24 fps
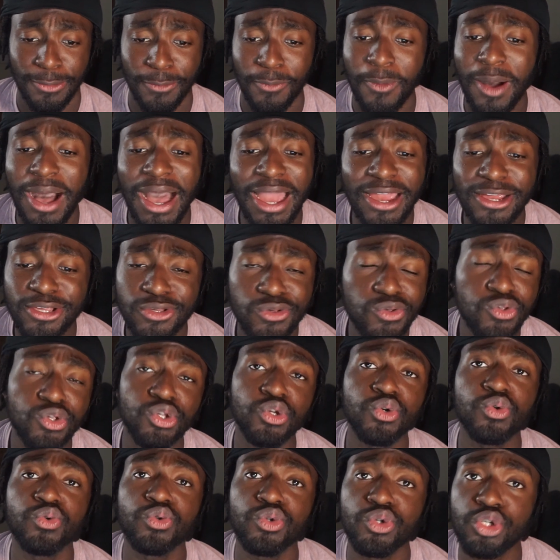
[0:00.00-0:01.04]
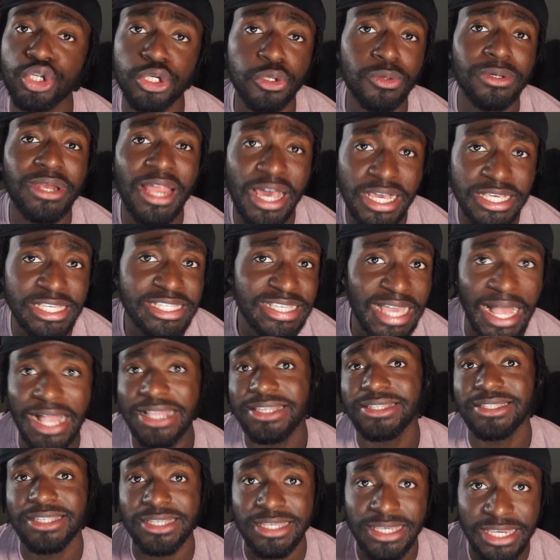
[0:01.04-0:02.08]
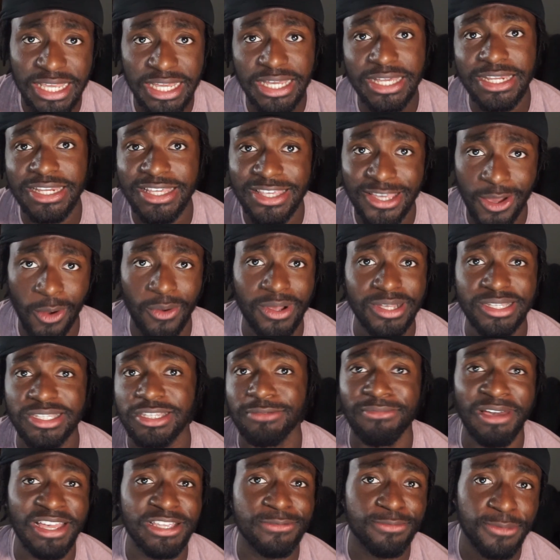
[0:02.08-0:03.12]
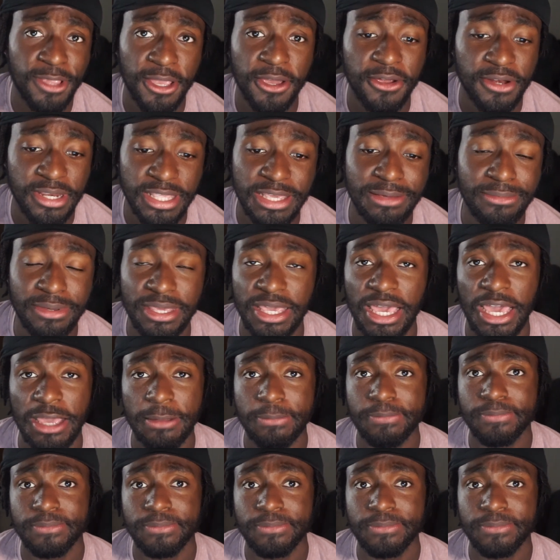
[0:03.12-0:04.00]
Why are you shooting 2 less shots than Nikola Jokic, the best player in the NBA?